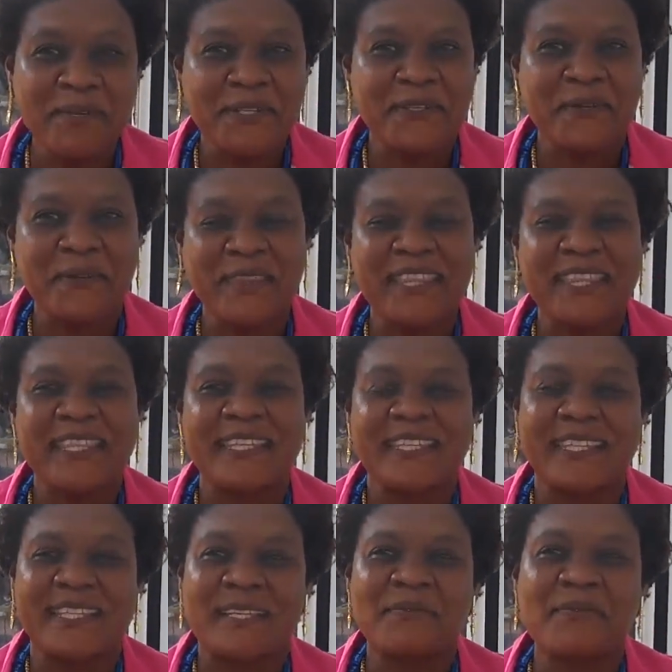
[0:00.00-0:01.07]
is Ruth.
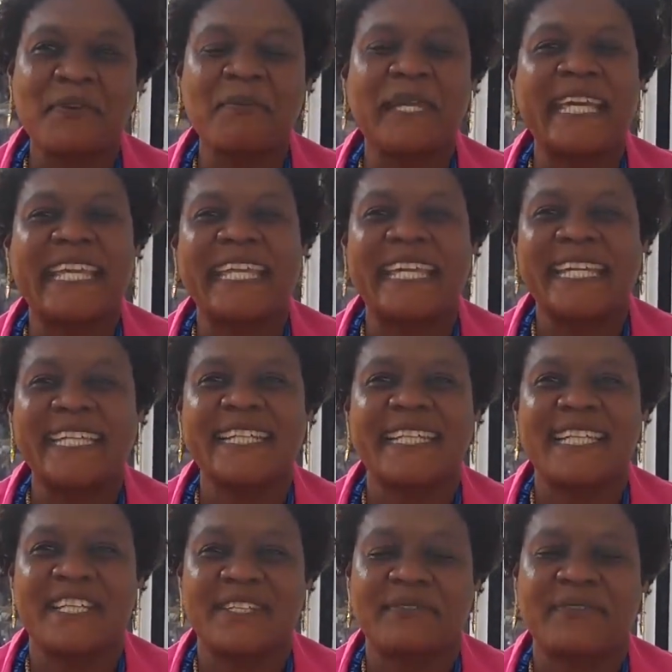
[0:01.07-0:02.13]
I'm from Kenya,
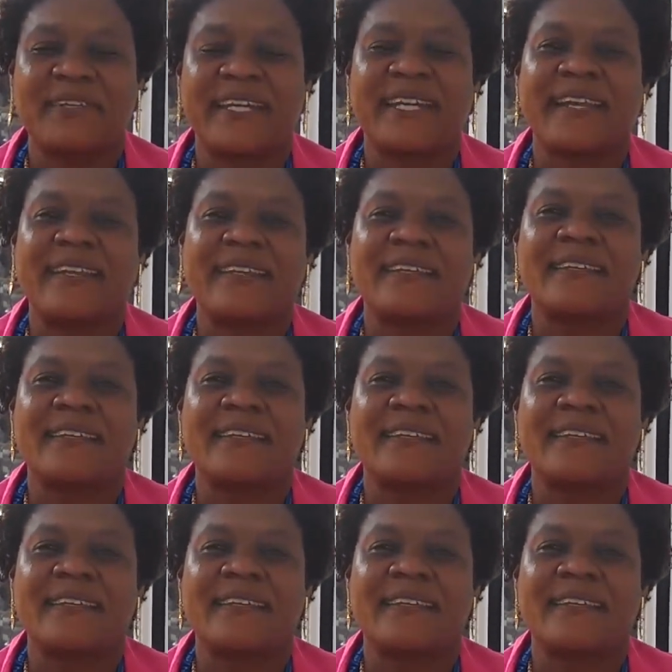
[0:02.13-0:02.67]
East Africa.